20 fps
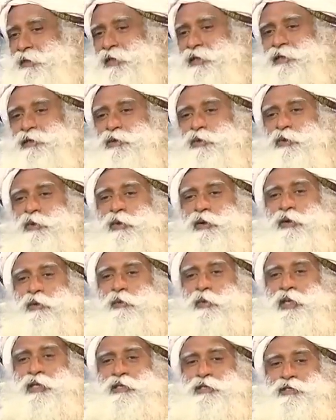in colder
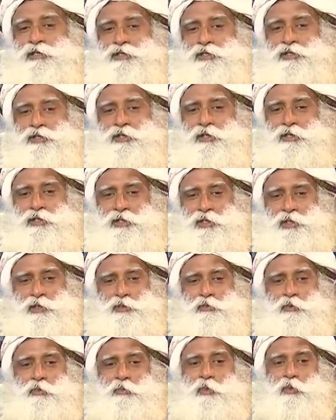weathers.
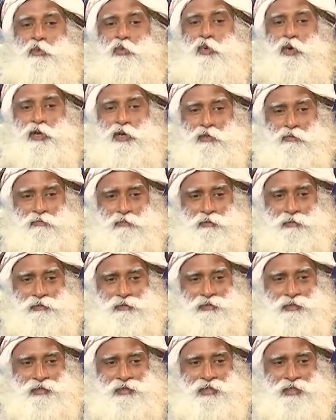This would be
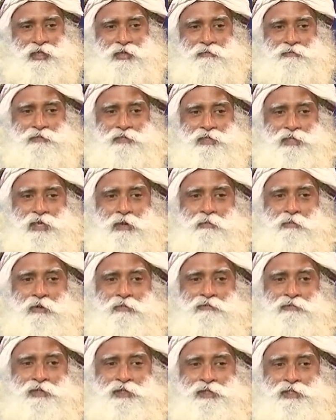wonderful if some
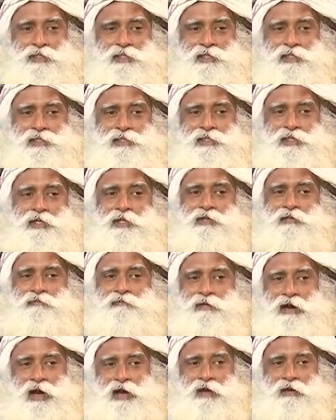of these things are
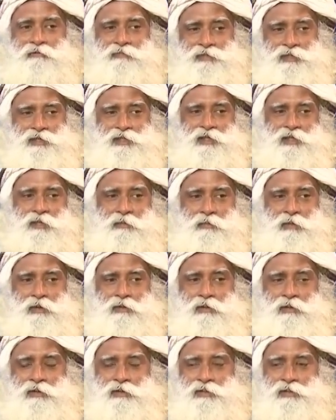revived,
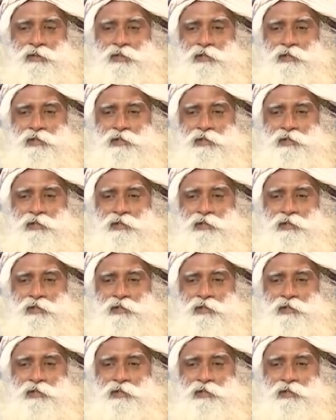because